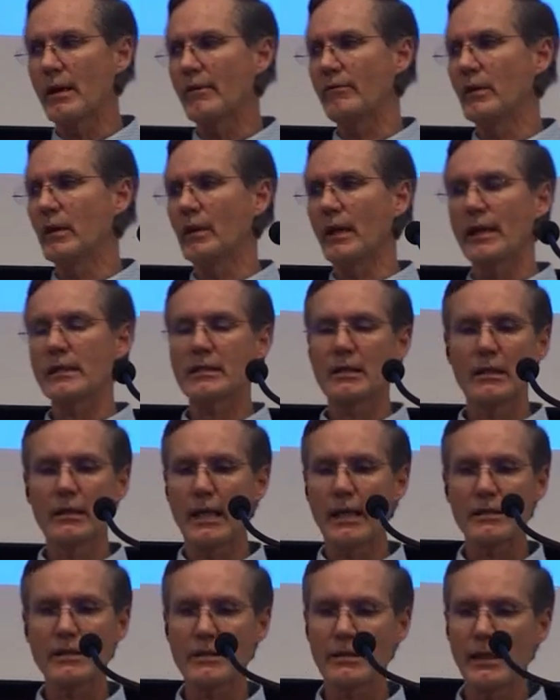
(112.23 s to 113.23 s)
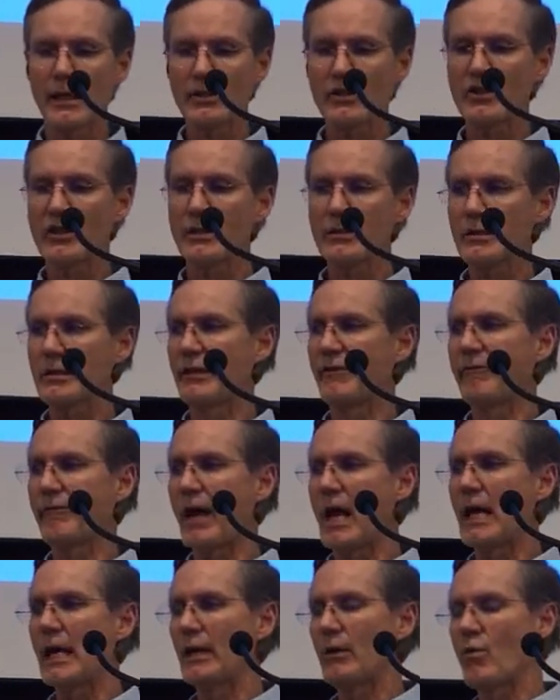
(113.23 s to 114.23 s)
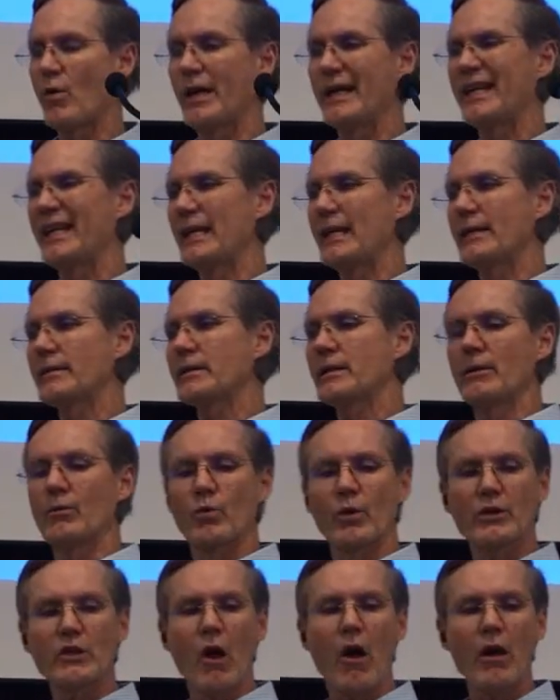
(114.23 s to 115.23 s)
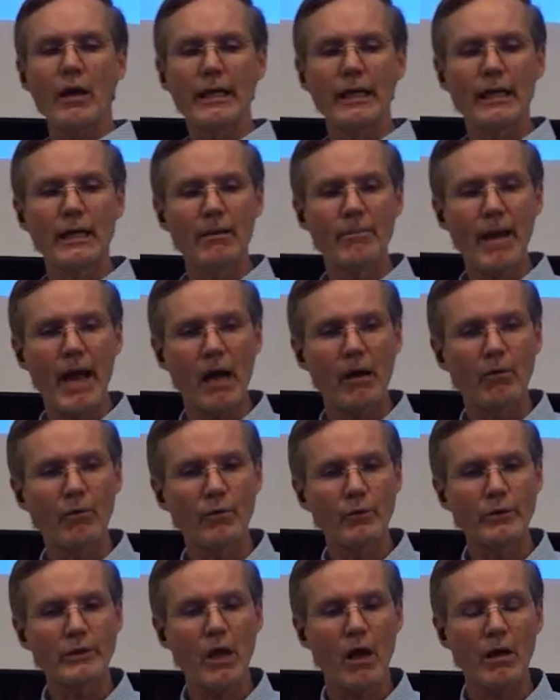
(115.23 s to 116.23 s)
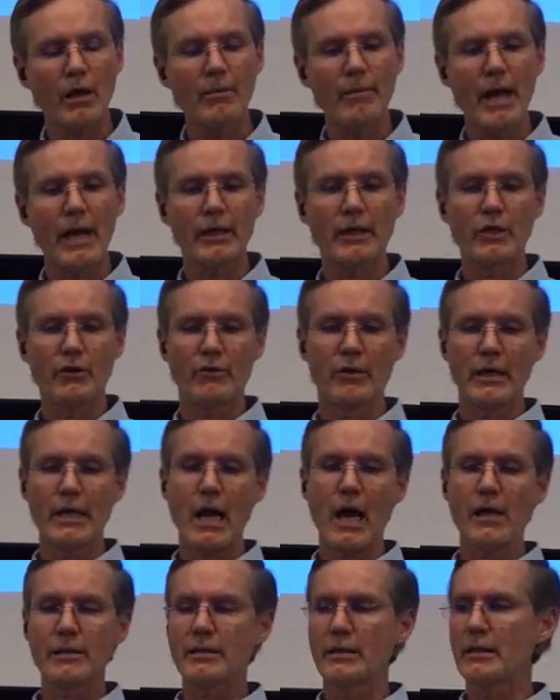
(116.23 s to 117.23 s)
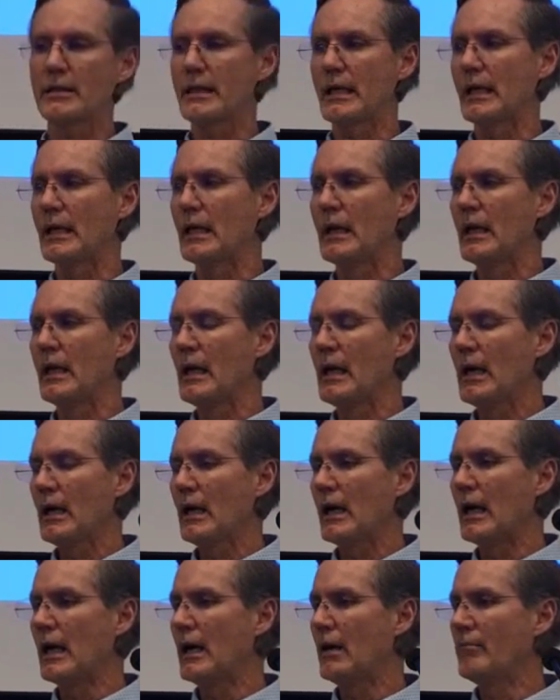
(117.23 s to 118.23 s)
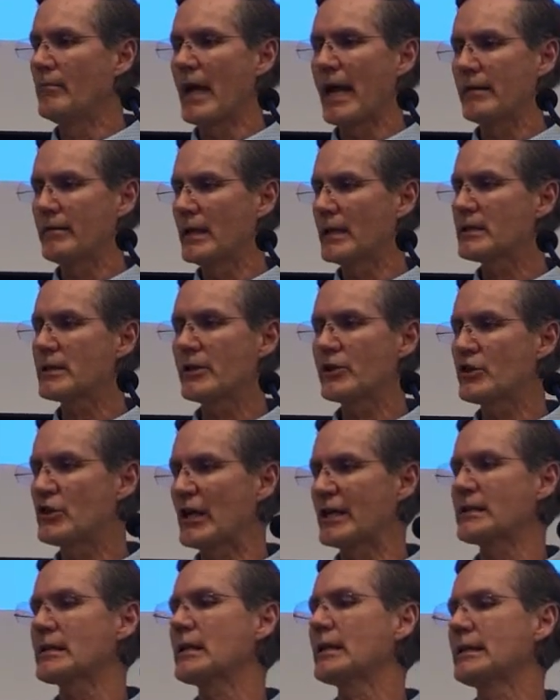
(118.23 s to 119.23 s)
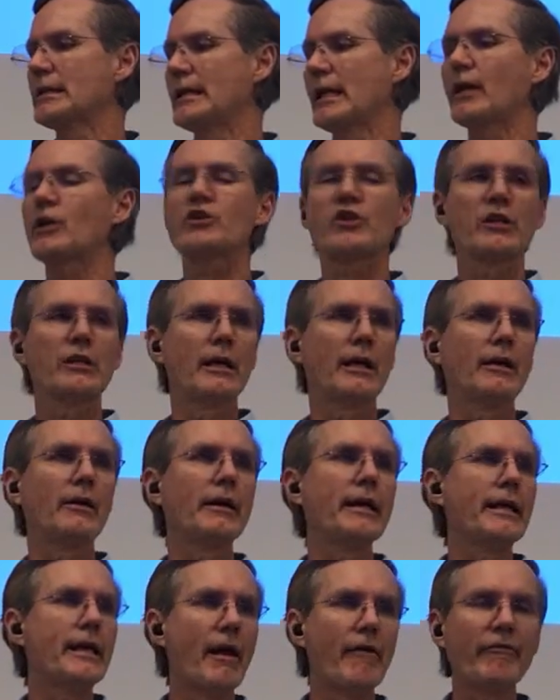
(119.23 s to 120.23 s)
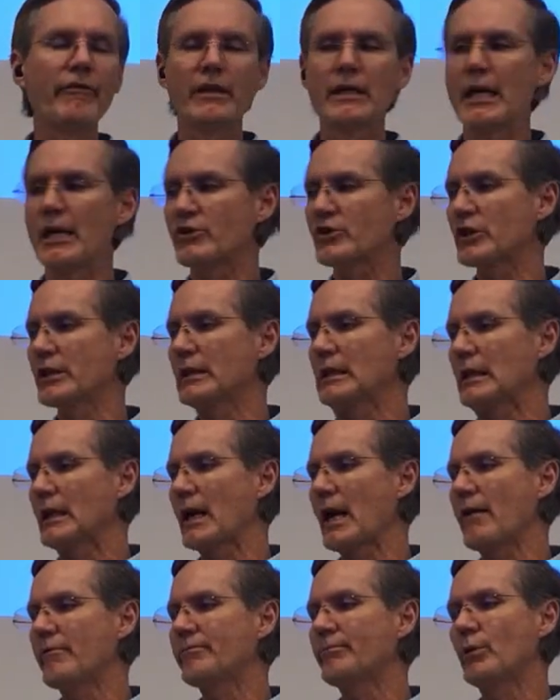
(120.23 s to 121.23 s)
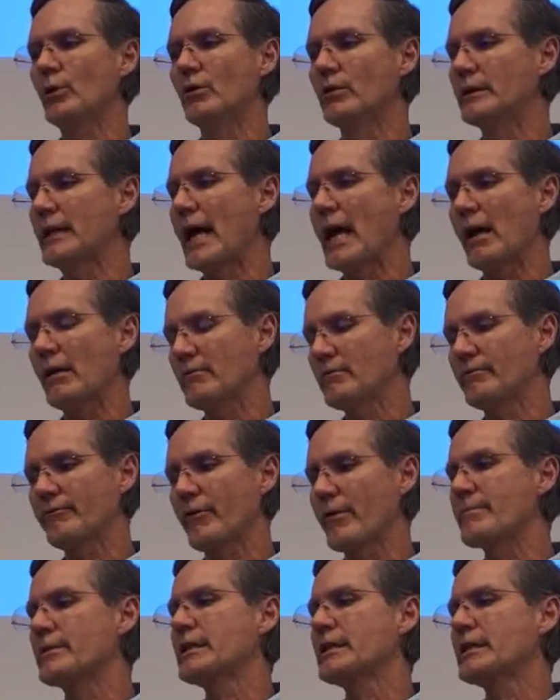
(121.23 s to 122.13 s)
of the lesson, let's, let's just define what it is that we're talking about when we talk about curiosity. Um, and this is just a dictionary definition that I've pulled out from